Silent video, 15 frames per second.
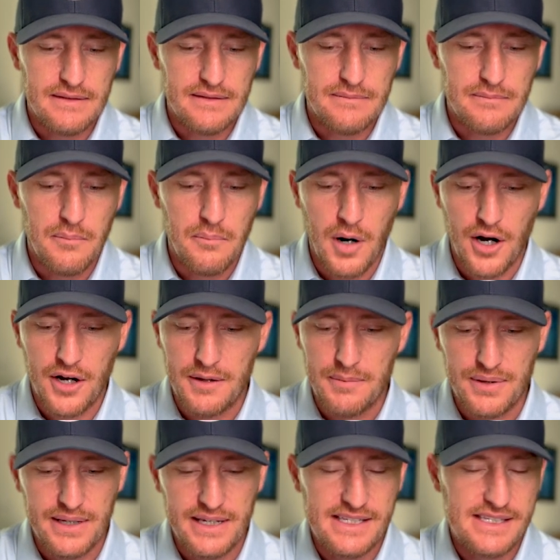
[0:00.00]

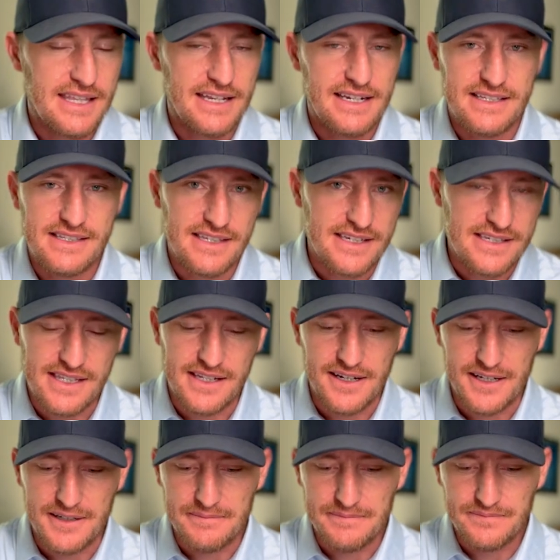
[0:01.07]
marketplace that it's listed
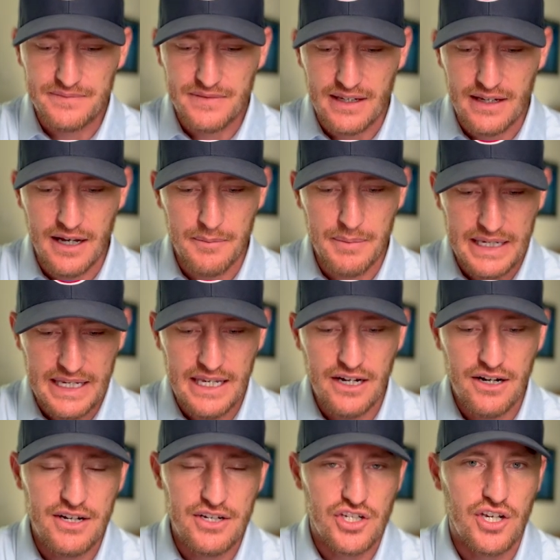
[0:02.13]
on. But
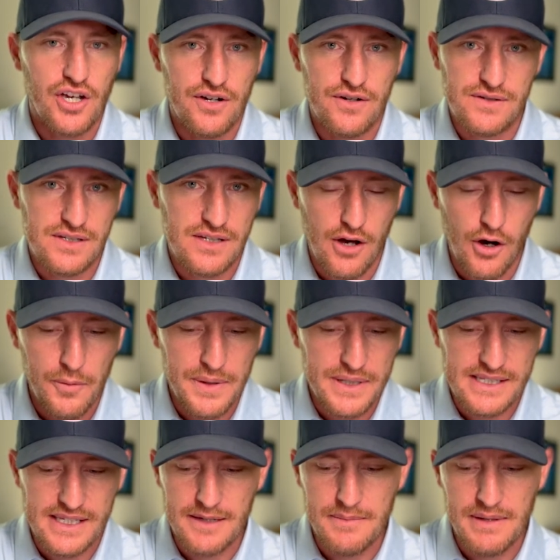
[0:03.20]
here it shows
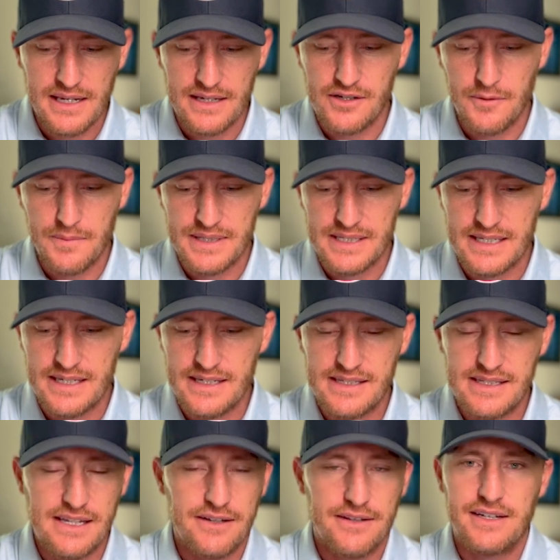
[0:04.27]
OpenSea because OpenSea is
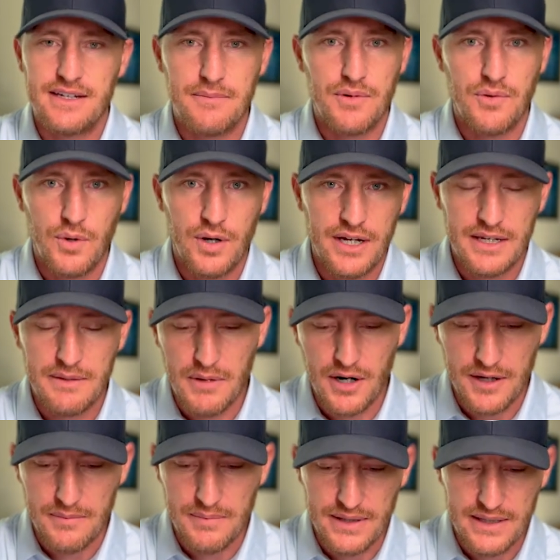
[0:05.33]
still the #1
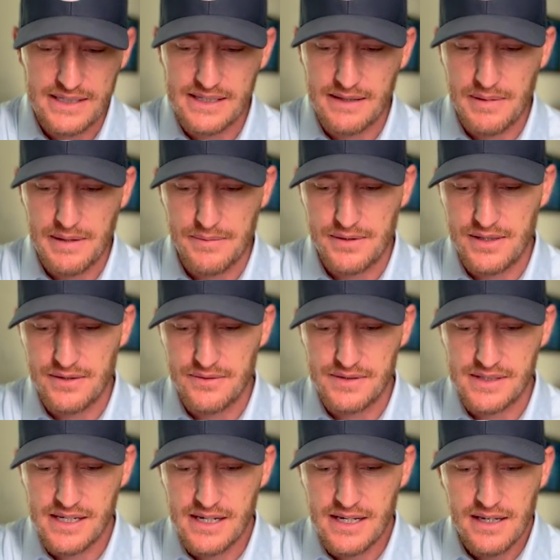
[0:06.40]
marketplace that people
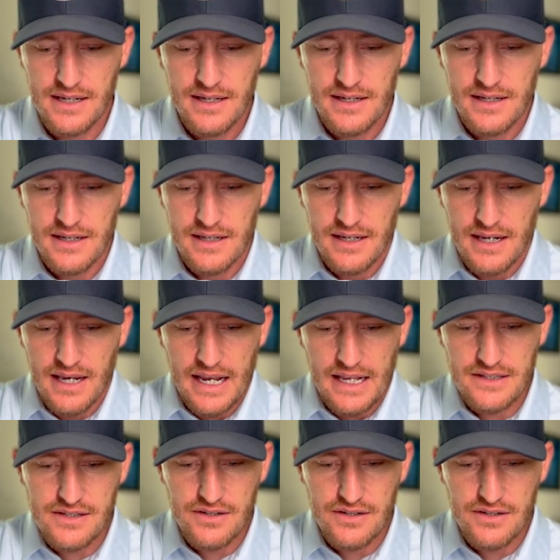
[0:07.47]
use. And so